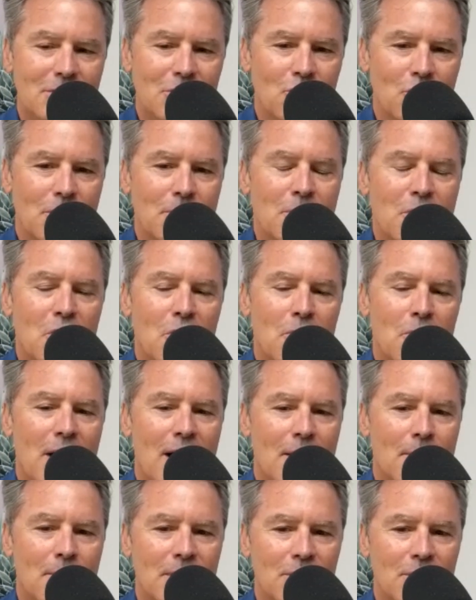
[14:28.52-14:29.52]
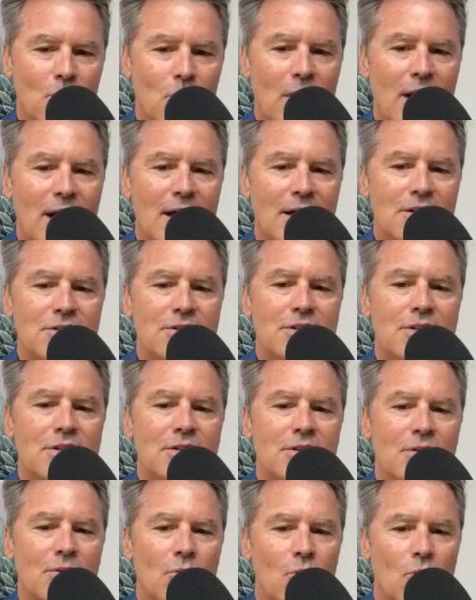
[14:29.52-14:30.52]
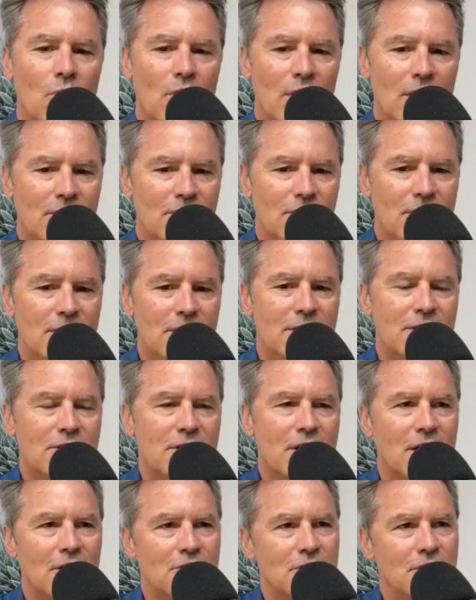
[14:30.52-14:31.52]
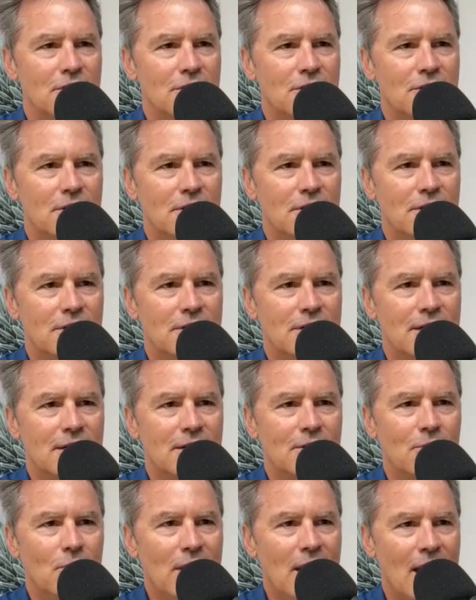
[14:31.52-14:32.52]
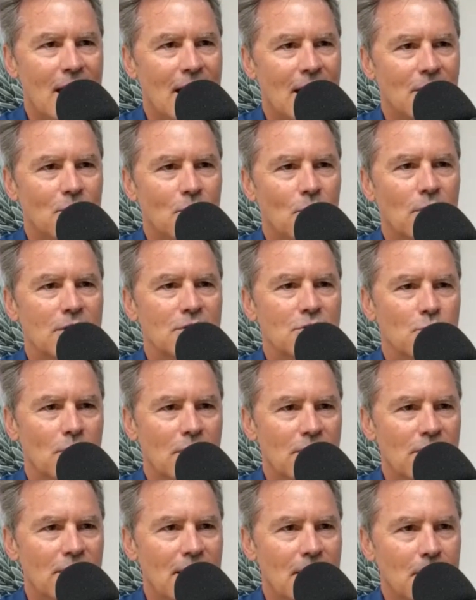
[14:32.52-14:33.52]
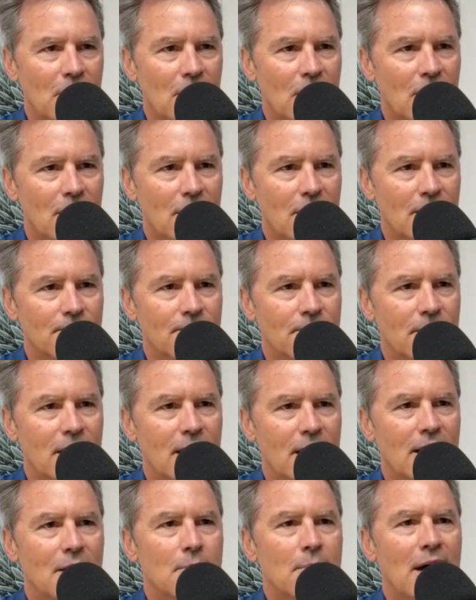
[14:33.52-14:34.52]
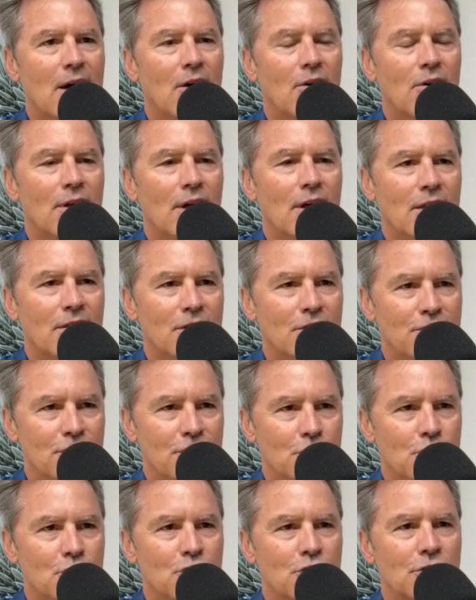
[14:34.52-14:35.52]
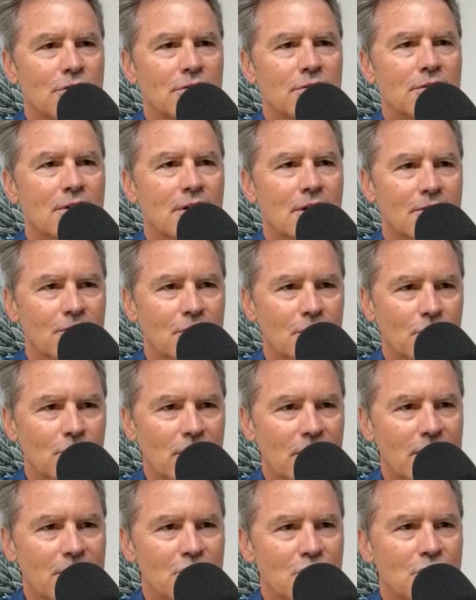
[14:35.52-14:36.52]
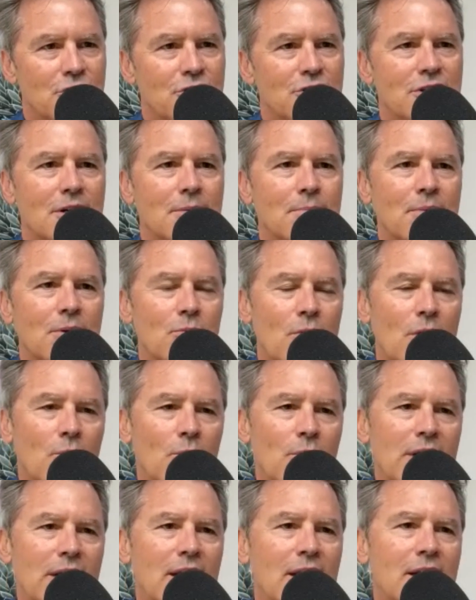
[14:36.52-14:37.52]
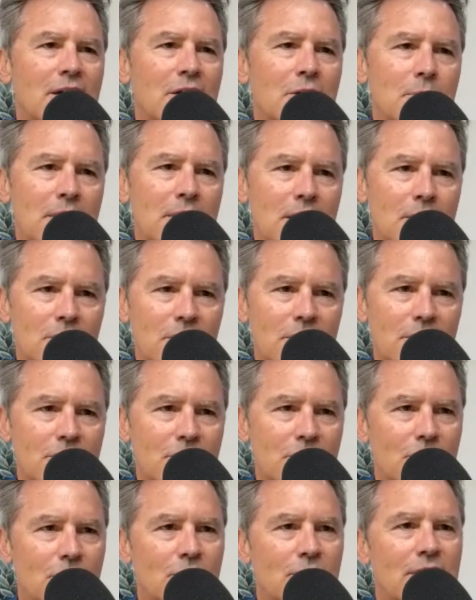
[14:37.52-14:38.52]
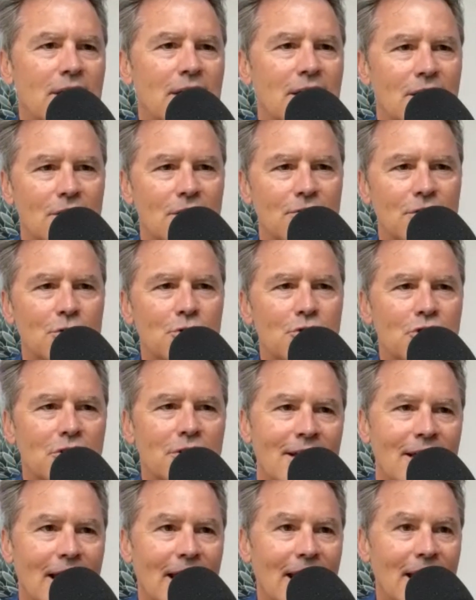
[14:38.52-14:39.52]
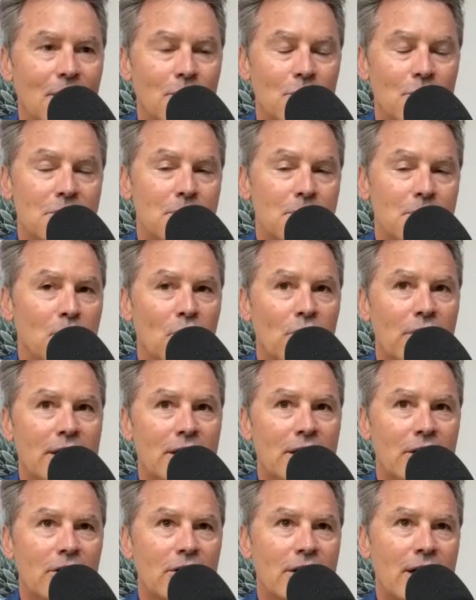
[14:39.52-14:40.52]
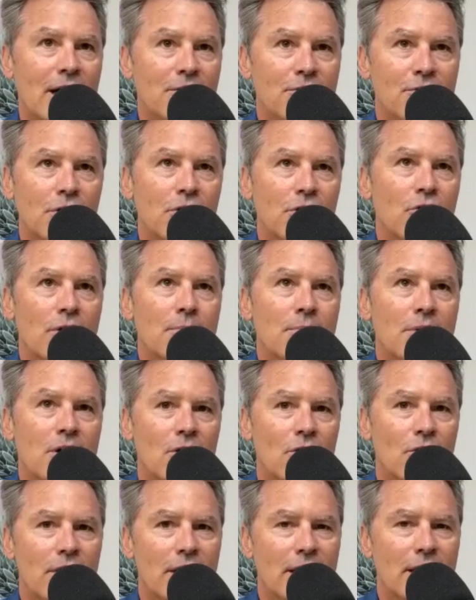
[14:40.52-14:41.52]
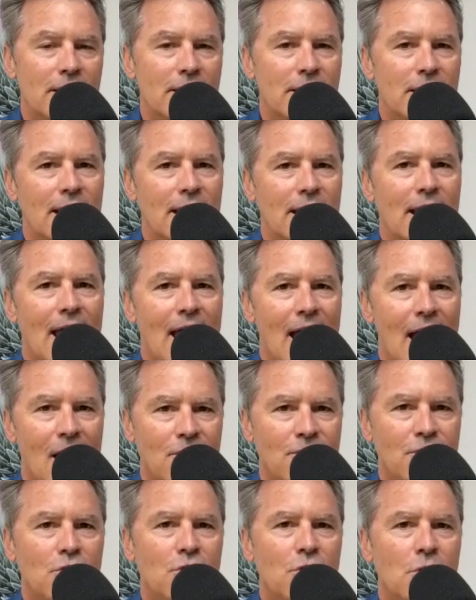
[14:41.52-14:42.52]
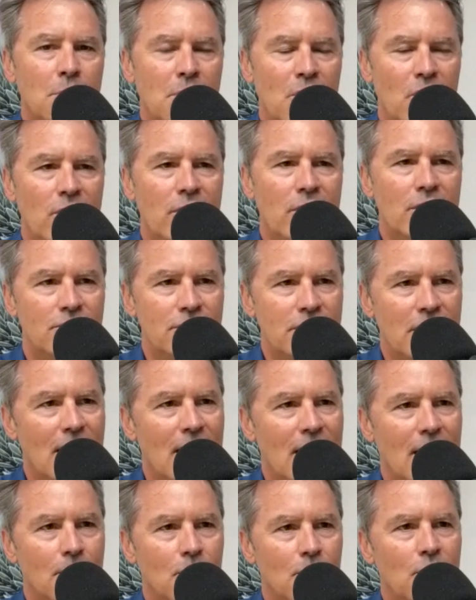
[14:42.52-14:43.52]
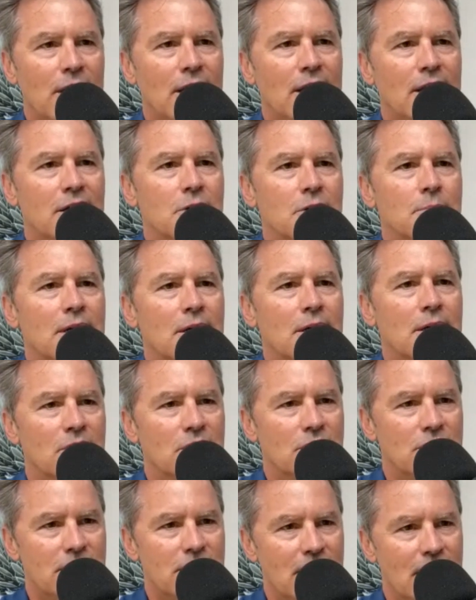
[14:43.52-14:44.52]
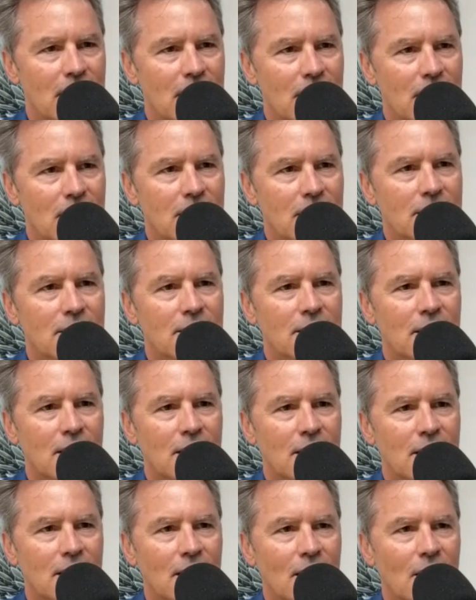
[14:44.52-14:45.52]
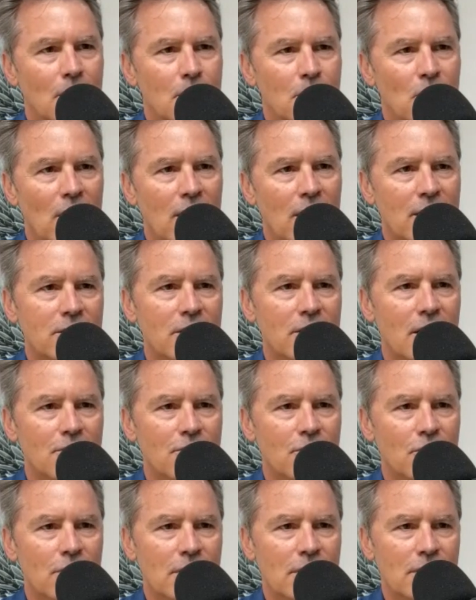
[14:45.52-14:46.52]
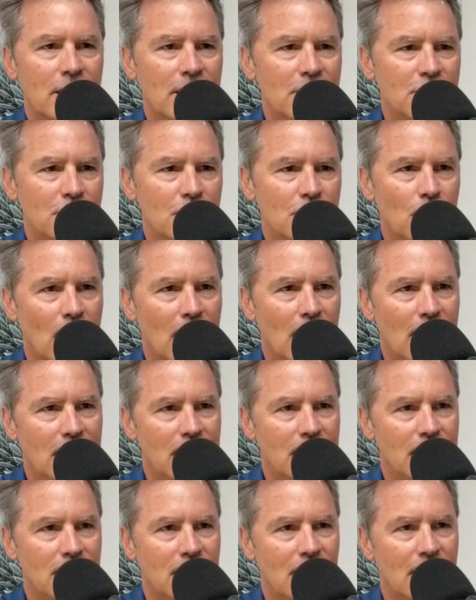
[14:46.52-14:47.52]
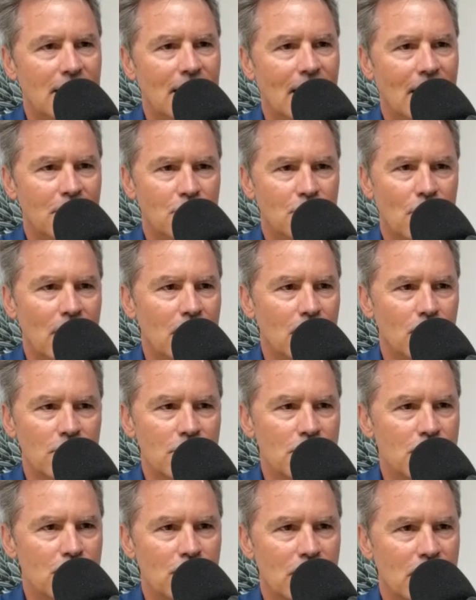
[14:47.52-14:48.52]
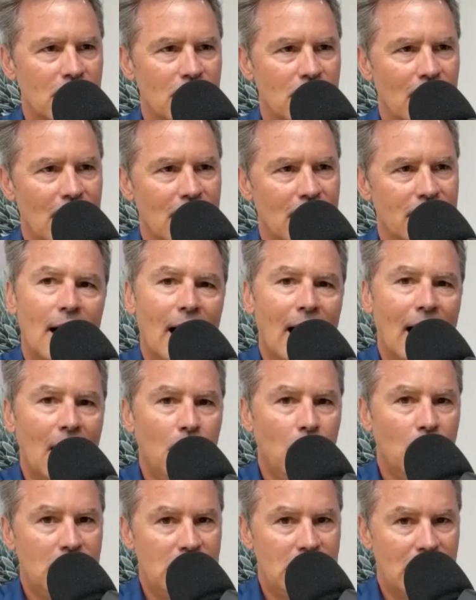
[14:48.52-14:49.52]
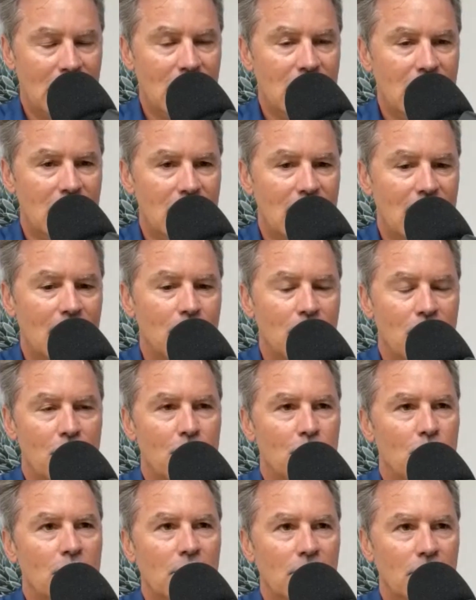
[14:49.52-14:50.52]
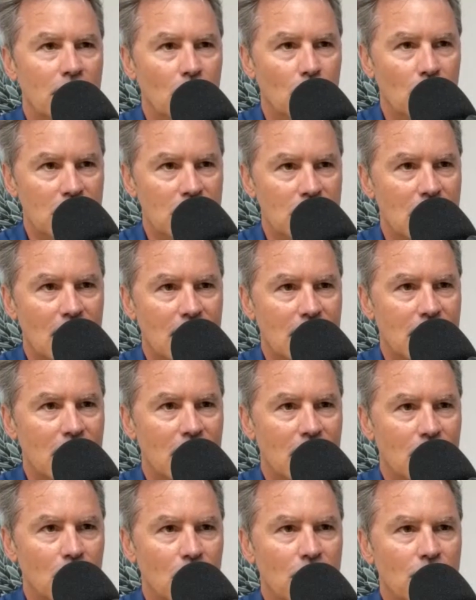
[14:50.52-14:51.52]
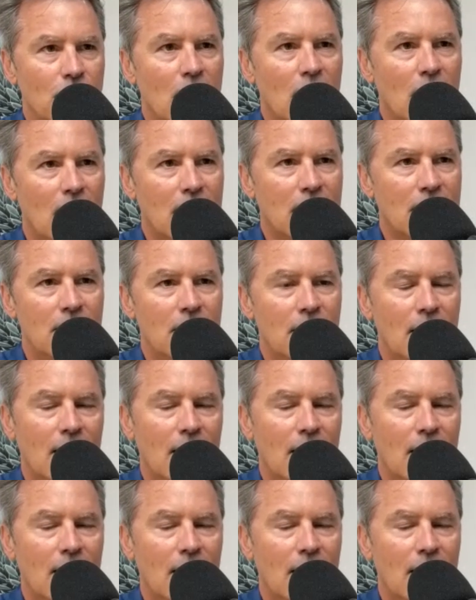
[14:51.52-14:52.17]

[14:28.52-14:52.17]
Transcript: Grimco bought Midwest, one of the discussions that we had was with M&R and about the future of the relationship and what we needed to be able to do in the future. And it was pretty clear cut for Grimco that after a period of time, we needed to be able to sell our product offering nationwide and not try to restrict that. I would tell you that I'm thrilled that we signed on with Rock.